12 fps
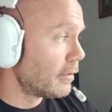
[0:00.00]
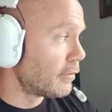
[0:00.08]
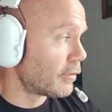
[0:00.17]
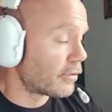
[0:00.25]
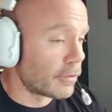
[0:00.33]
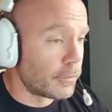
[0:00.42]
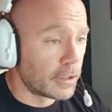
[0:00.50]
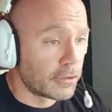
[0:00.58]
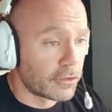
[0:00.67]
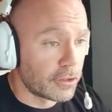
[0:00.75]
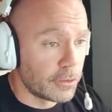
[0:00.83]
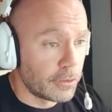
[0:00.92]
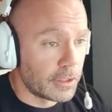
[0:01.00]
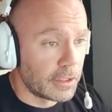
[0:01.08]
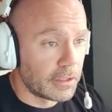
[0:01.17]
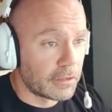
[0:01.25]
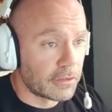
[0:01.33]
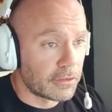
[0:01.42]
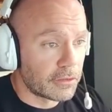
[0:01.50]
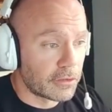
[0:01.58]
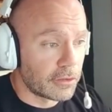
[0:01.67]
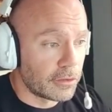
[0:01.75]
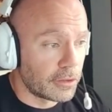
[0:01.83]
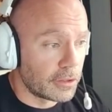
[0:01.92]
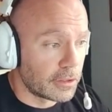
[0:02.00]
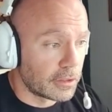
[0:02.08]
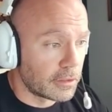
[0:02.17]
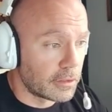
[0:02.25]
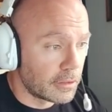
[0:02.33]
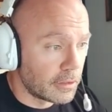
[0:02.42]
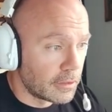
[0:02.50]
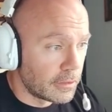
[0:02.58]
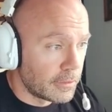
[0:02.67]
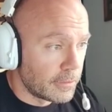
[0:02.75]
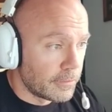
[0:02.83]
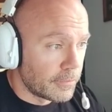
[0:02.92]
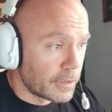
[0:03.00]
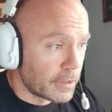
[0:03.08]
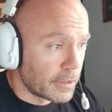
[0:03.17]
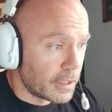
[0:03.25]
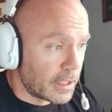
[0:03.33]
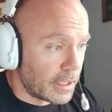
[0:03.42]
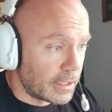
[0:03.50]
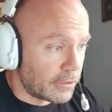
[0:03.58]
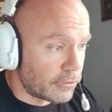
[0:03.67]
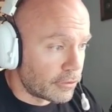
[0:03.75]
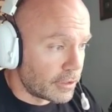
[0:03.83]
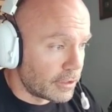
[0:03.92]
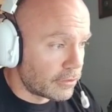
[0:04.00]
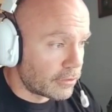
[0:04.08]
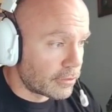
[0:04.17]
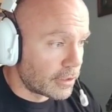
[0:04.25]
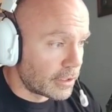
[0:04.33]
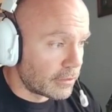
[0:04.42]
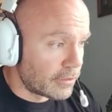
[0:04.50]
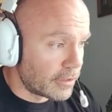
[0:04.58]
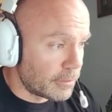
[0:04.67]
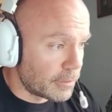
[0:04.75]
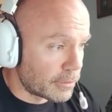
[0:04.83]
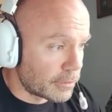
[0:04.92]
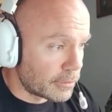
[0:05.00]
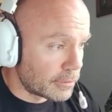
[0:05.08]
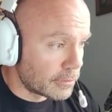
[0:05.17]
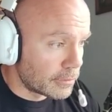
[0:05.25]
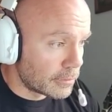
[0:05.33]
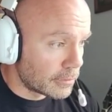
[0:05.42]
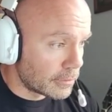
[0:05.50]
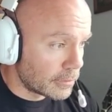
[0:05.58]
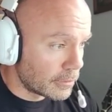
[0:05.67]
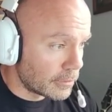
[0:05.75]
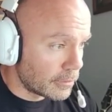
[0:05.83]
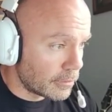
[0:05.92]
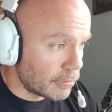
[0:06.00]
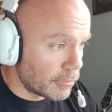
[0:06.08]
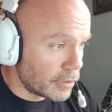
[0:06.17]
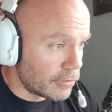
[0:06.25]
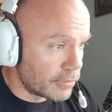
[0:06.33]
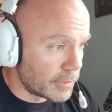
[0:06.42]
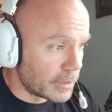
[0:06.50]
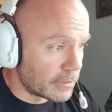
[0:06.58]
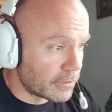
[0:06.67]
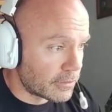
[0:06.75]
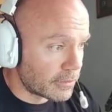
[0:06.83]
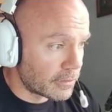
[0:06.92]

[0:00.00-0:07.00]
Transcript: First, I want to show you this and show you the non-traditional, non-typical movements